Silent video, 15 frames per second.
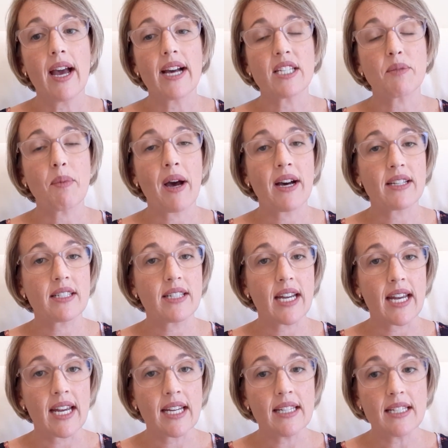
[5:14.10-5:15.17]
As Pastor
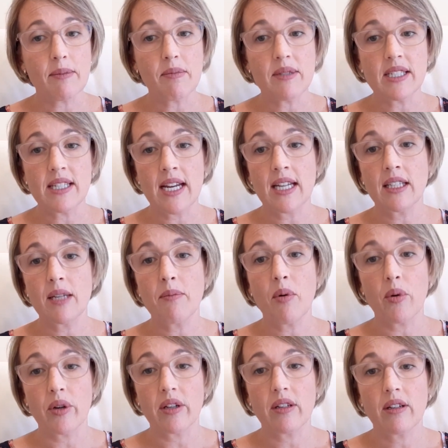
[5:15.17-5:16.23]
Andy Stanley
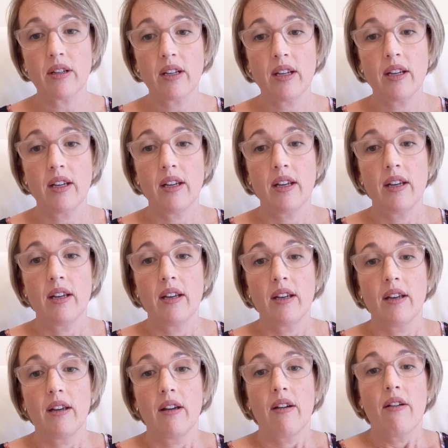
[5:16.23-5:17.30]
put it,
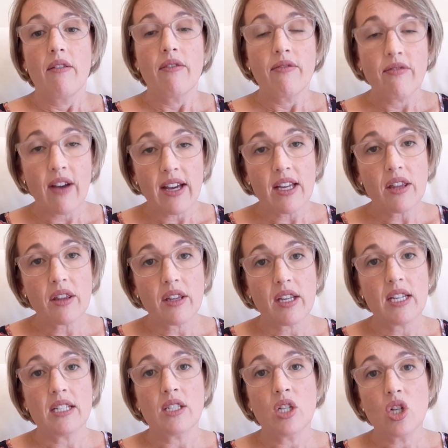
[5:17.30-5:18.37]
faith
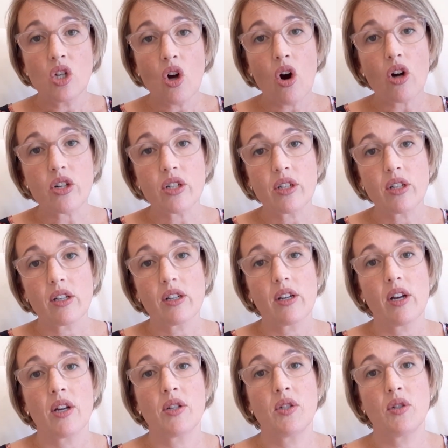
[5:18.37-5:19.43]
is not
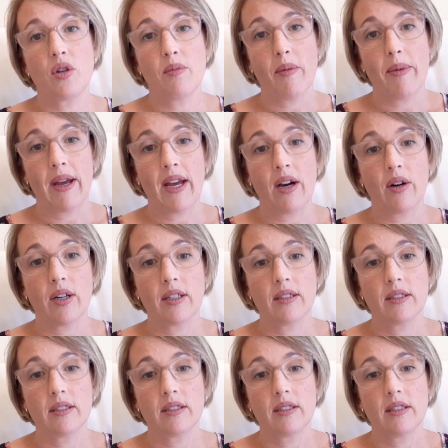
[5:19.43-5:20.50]
a superpower.
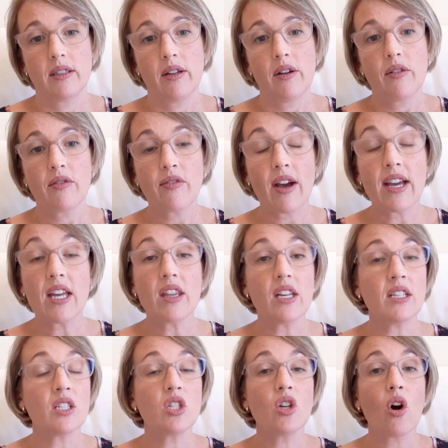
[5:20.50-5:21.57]
Faith
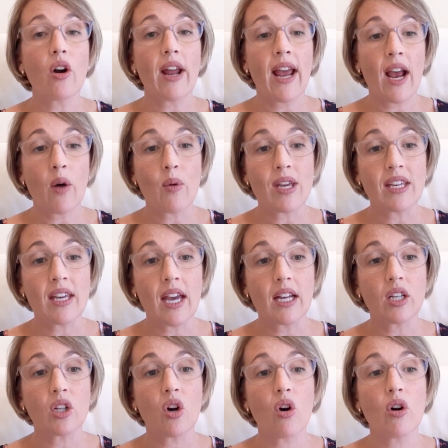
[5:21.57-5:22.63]
is not how we
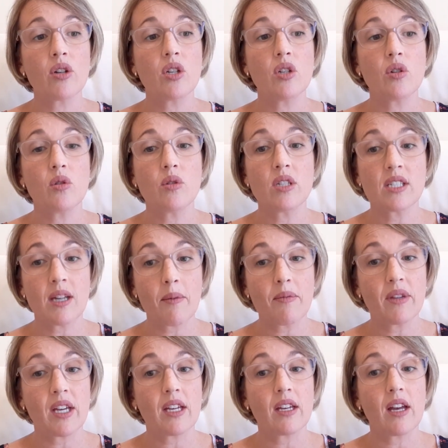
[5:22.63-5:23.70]
get God to do
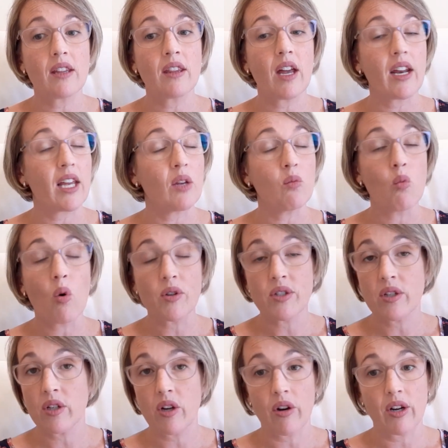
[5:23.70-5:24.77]
something that he
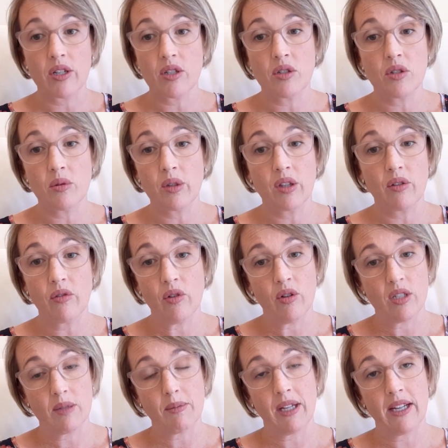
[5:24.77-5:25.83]
wasn't going to do in the
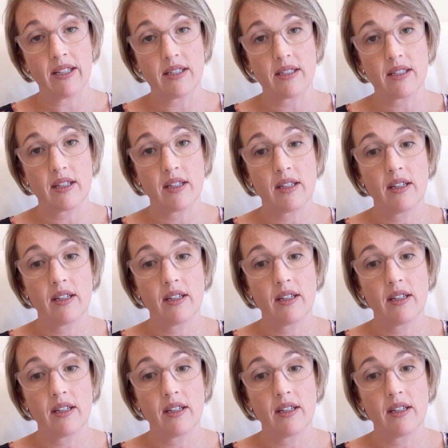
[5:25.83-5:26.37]
first place.